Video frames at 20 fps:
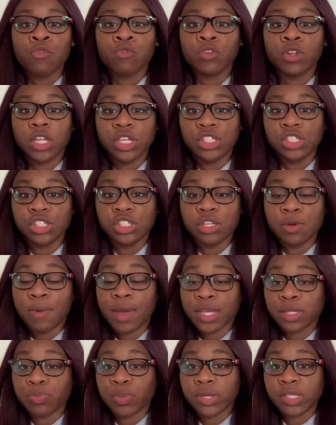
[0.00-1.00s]
relationship
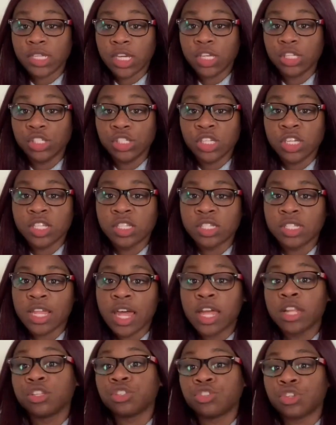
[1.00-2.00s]
expectations
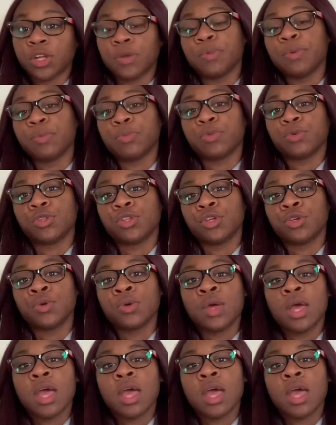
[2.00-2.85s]
that straight people do.